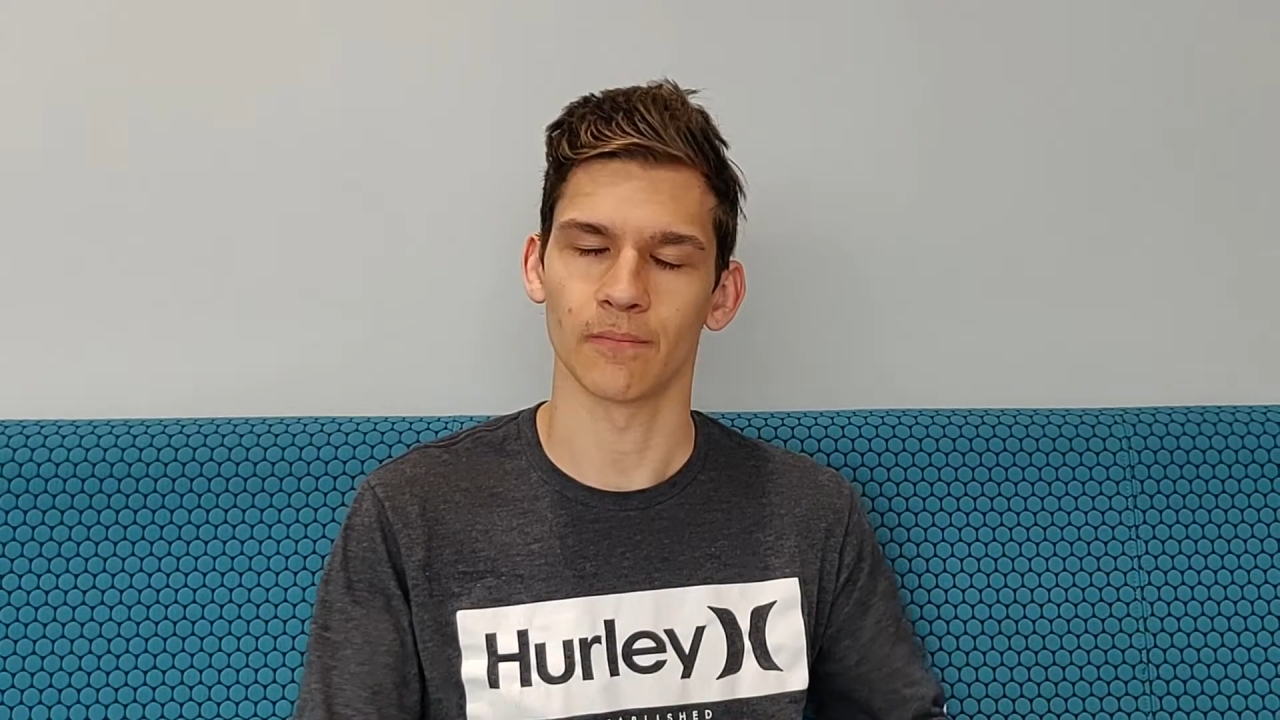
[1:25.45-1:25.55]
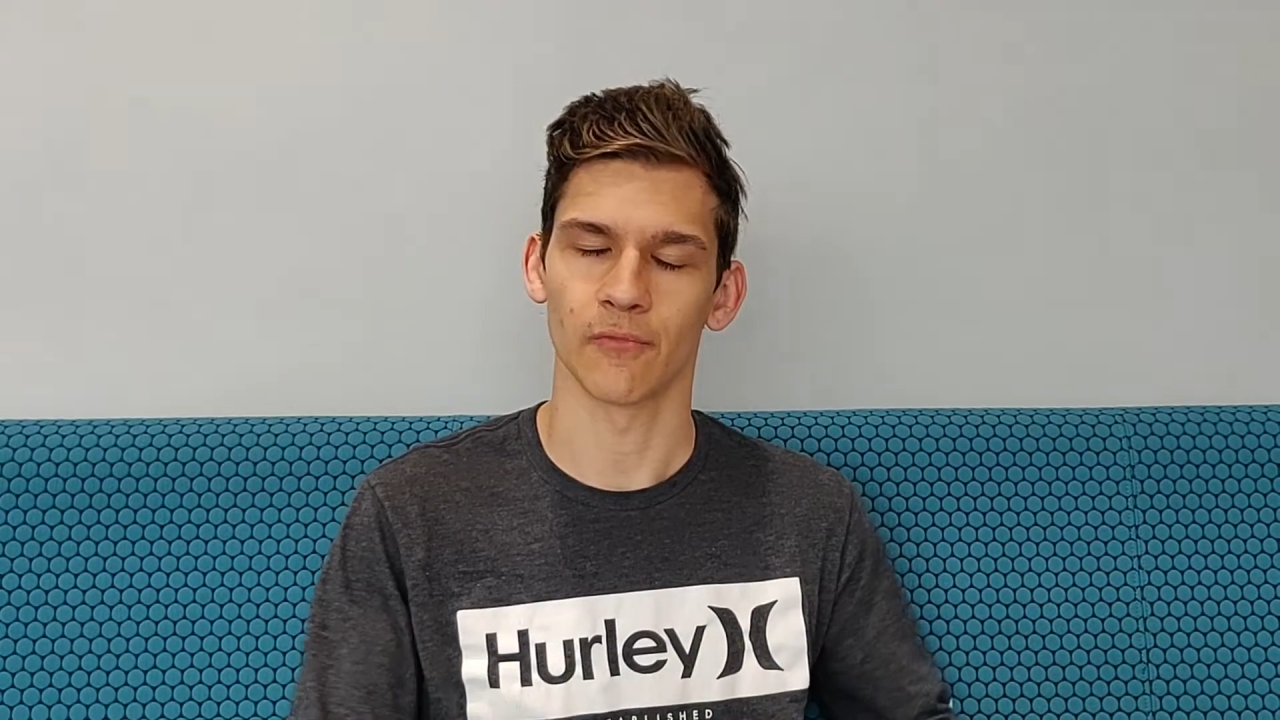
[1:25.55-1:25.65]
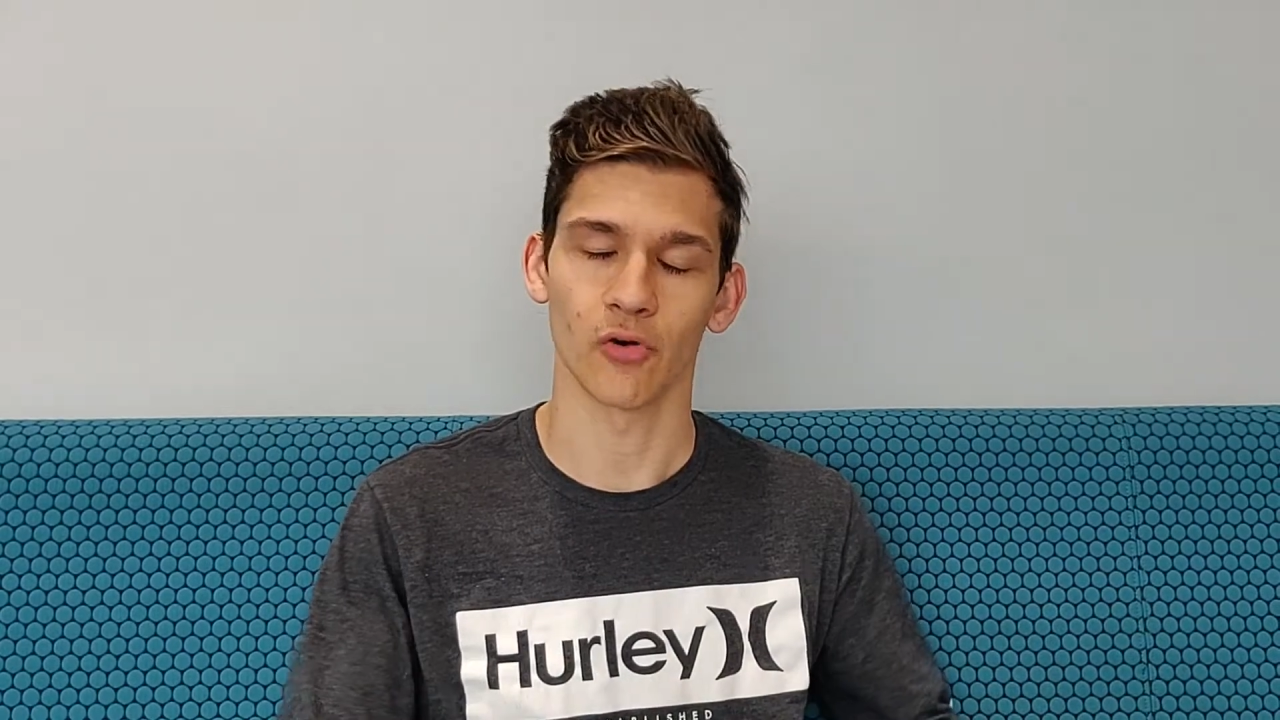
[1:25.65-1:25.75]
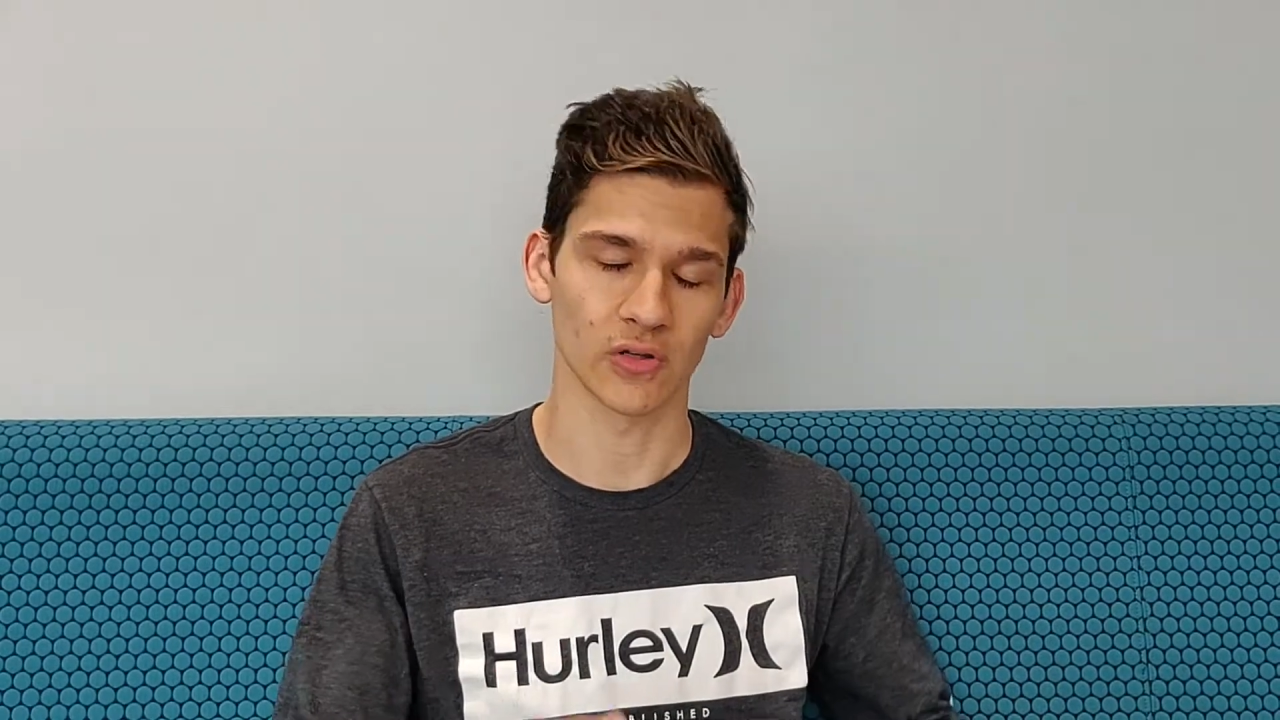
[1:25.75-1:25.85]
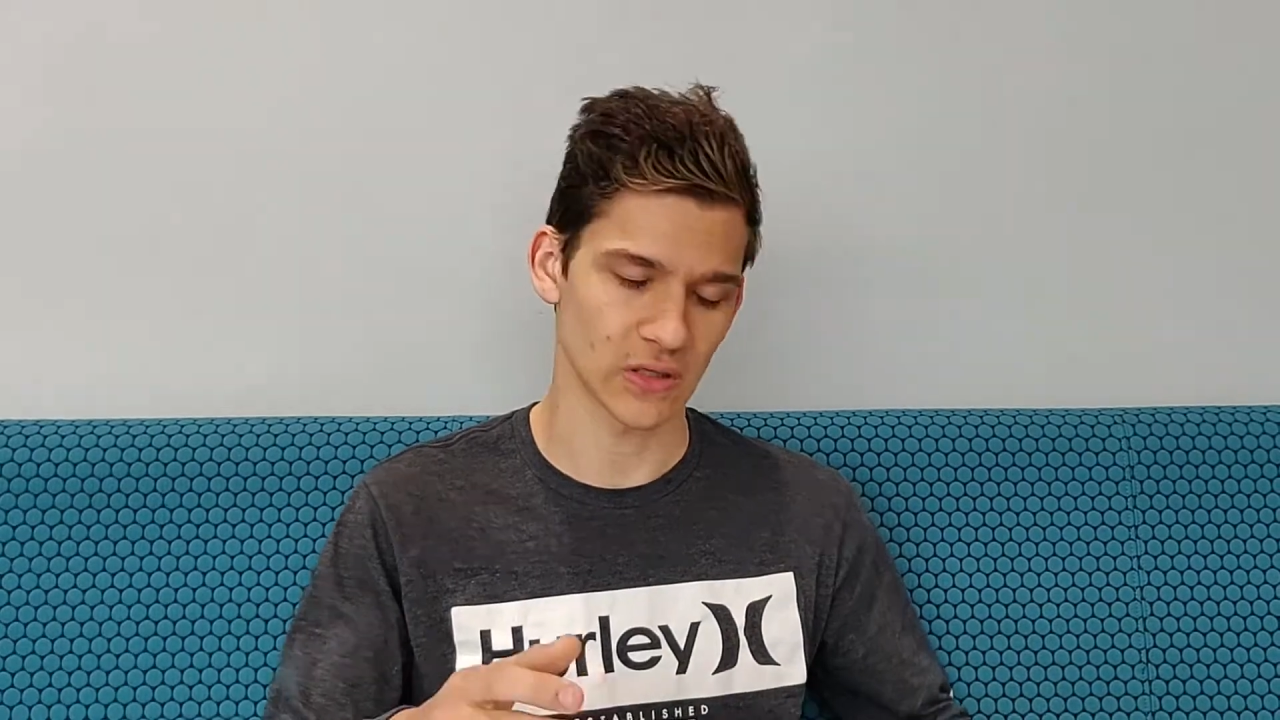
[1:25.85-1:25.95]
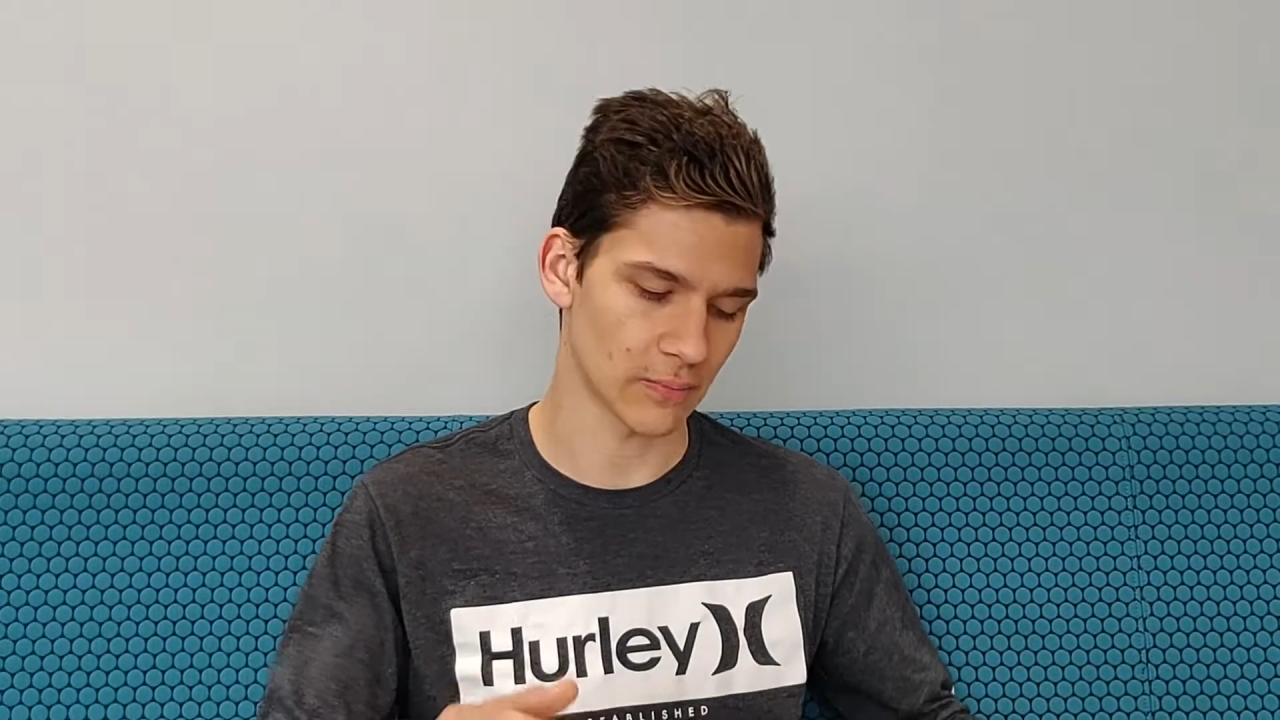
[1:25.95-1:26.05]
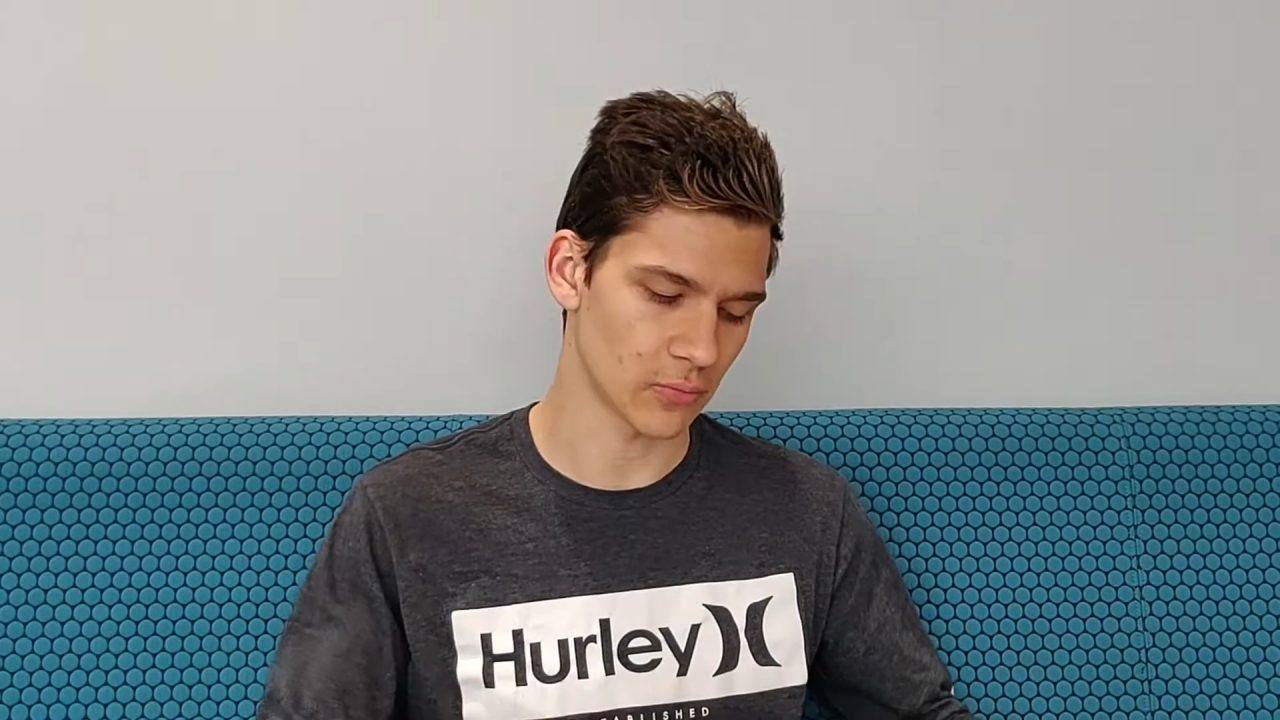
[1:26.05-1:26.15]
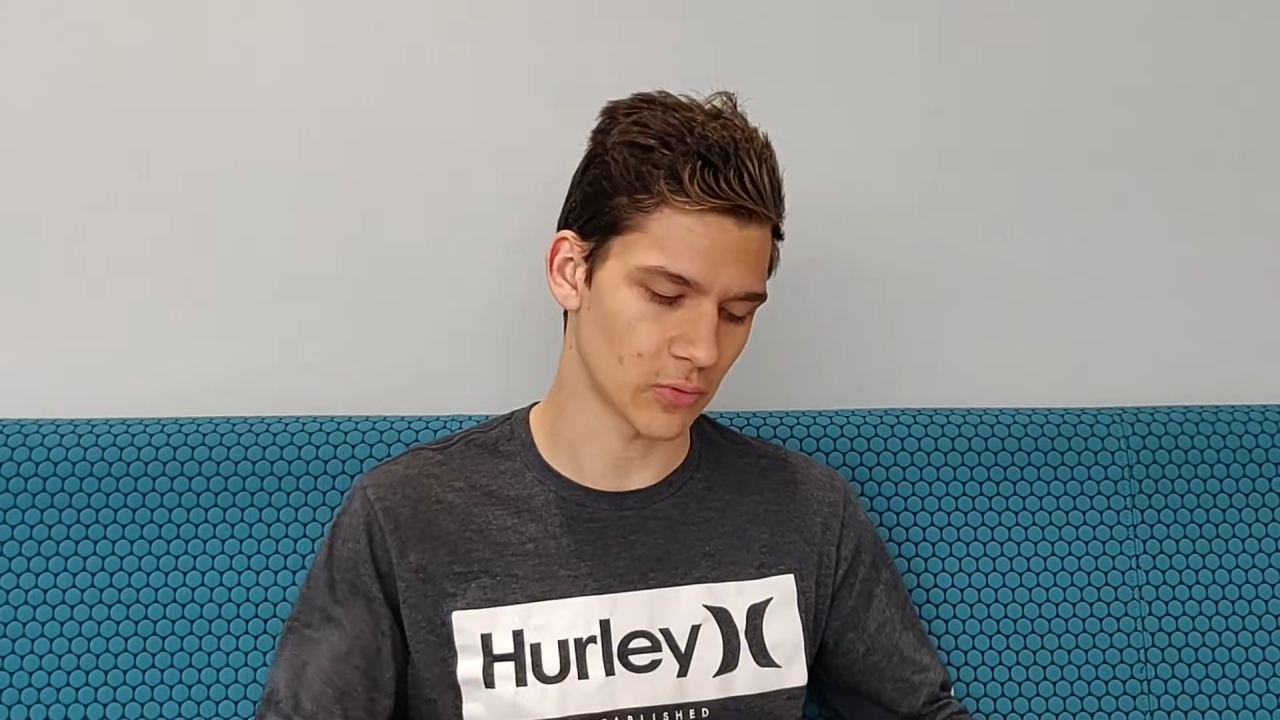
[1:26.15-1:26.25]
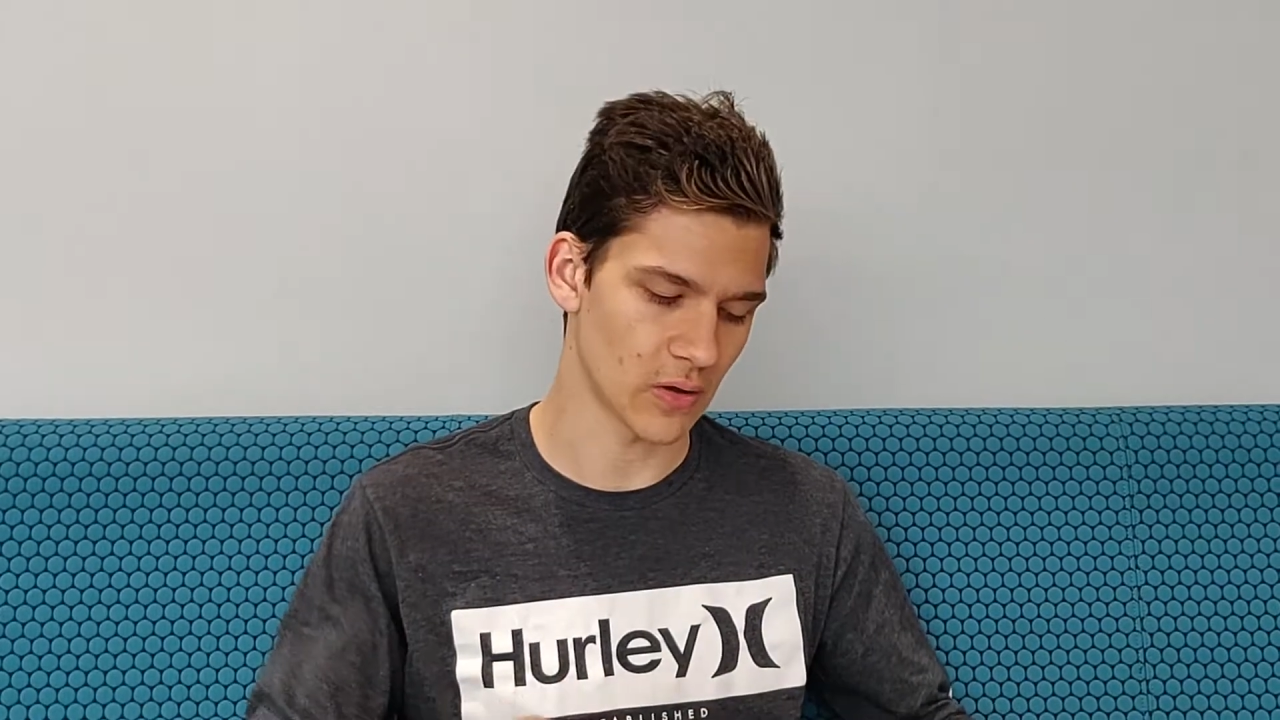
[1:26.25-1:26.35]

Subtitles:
for example,